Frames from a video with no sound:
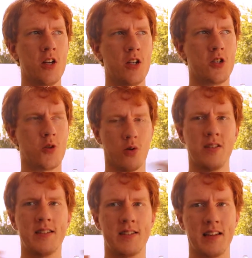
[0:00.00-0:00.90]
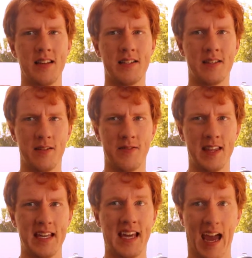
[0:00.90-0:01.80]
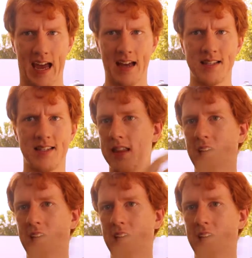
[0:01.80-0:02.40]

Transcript: shortens the list of the cast.